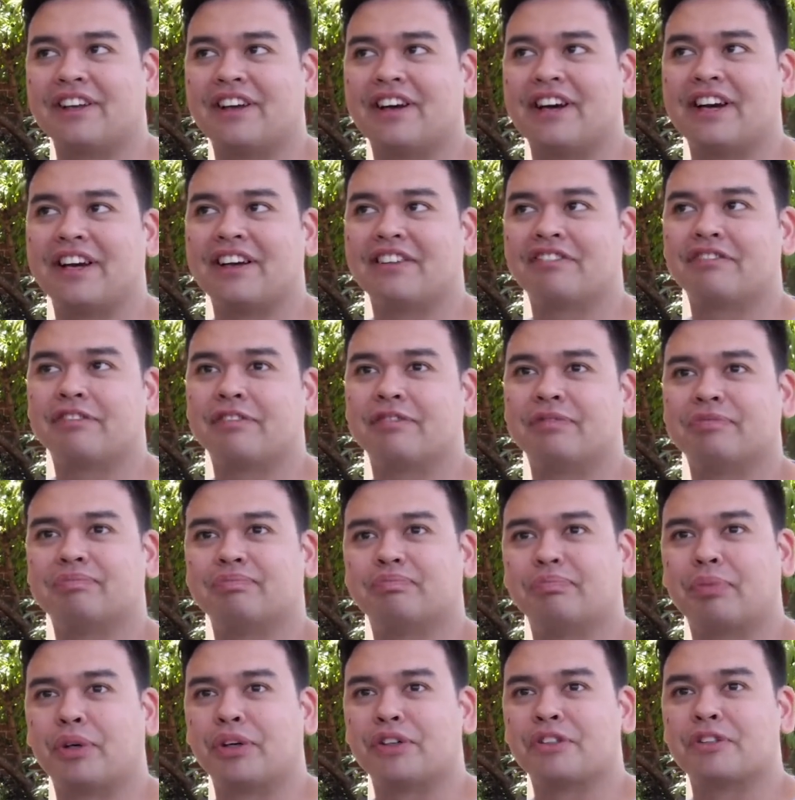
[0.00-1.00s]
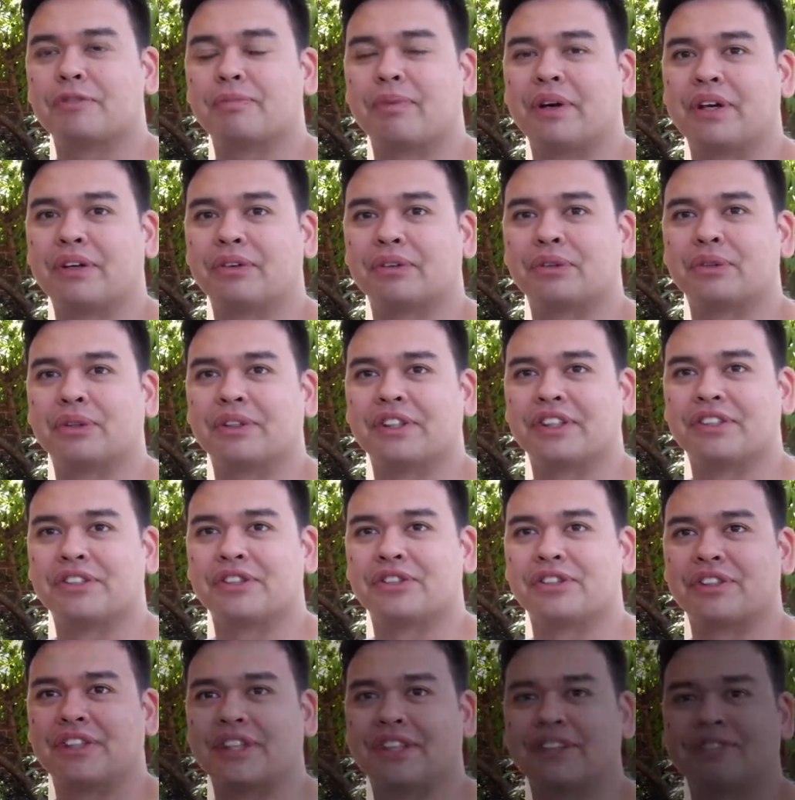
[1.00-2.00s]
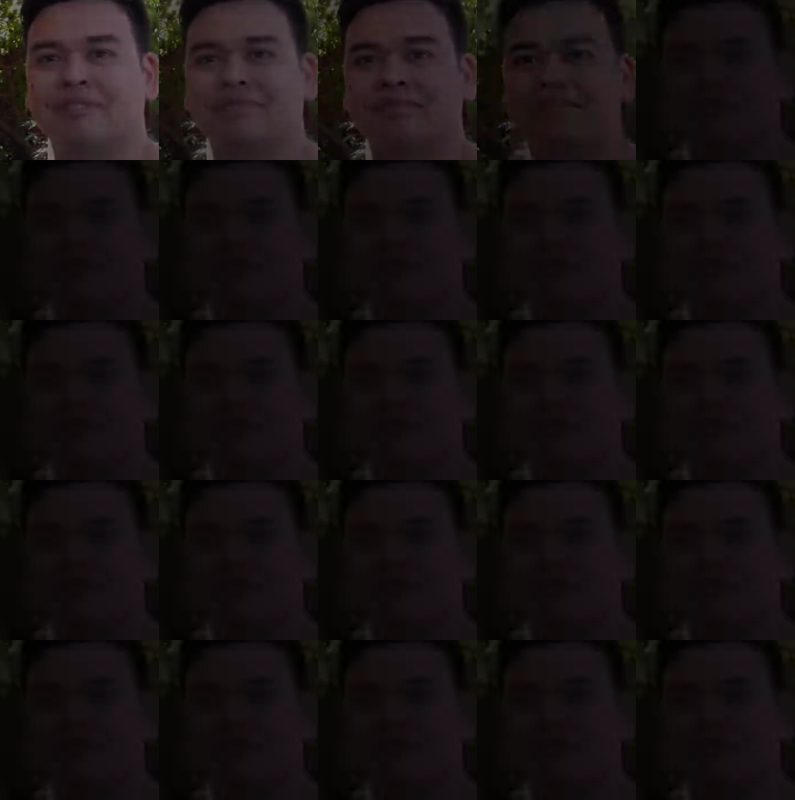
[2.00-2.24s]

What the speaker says: life post spinal cord injury.